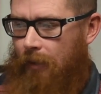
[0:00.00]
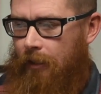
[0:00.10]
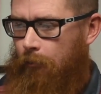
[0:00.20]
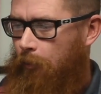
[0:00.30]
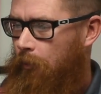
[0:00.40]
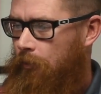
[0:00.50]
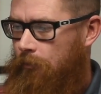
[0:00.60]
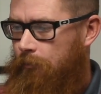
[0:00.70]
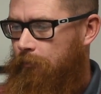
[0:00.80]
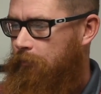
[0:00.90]
Megan Porter's
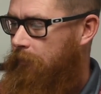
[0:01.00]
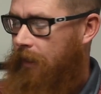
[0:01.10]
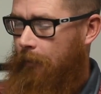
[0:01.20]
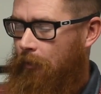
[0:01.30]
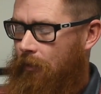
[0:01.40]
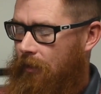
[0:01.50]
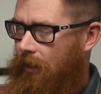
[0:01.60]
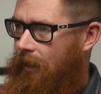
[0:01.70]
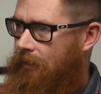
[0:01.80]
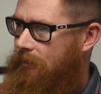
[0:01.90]
came on the
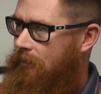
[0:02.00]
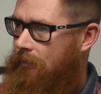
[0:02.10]
last